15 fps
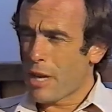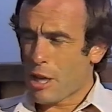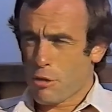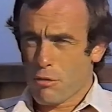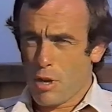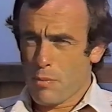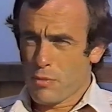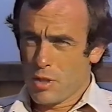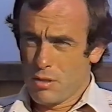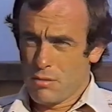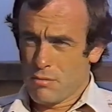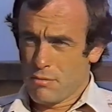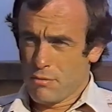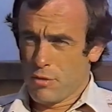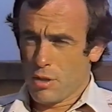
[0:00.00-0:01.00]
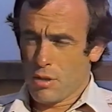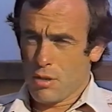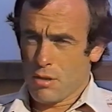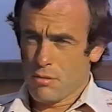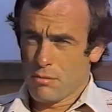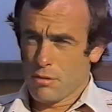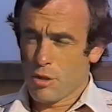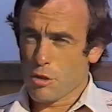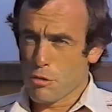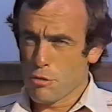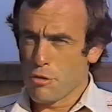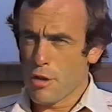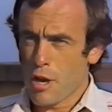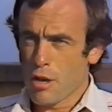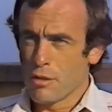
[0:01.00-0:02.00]
bankrupt for a
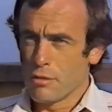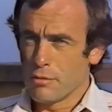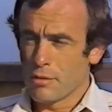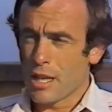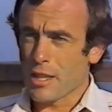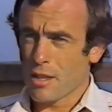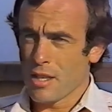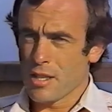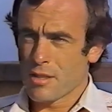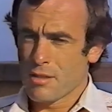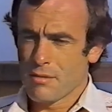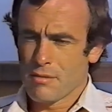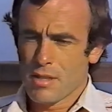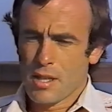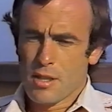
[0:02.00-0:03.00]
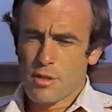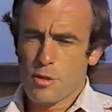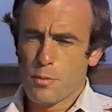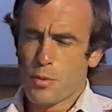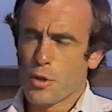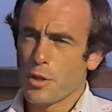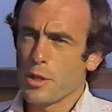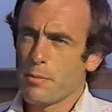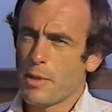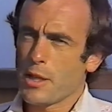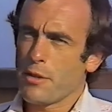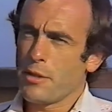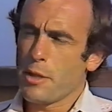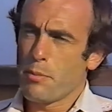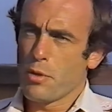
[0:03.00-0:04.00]
good year, at least, supported
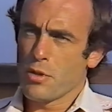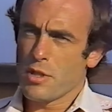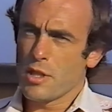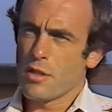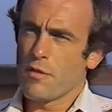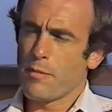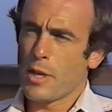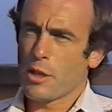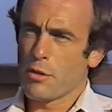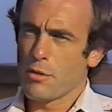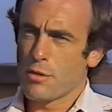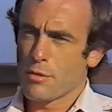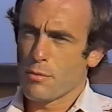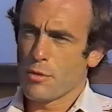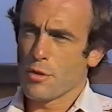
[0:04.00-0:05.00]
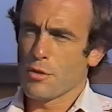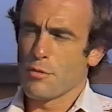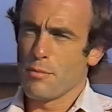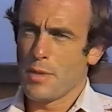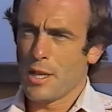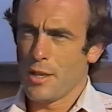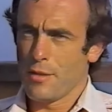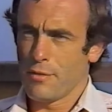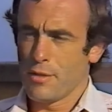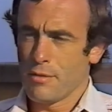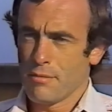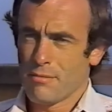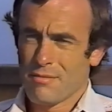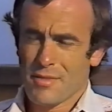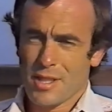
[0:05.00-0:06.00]
by the deposits of my customers who
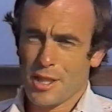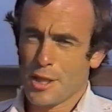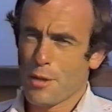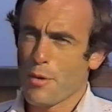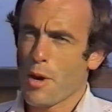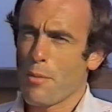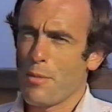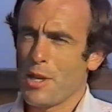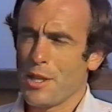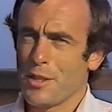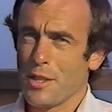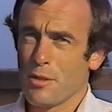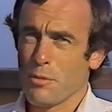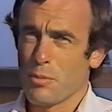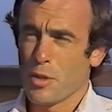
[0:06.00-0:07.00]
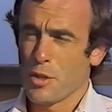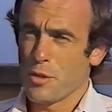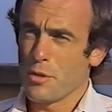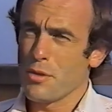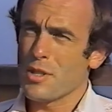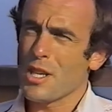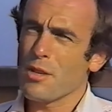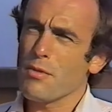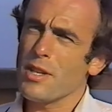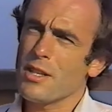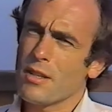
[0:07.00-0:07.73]
believed in our ability to produce. After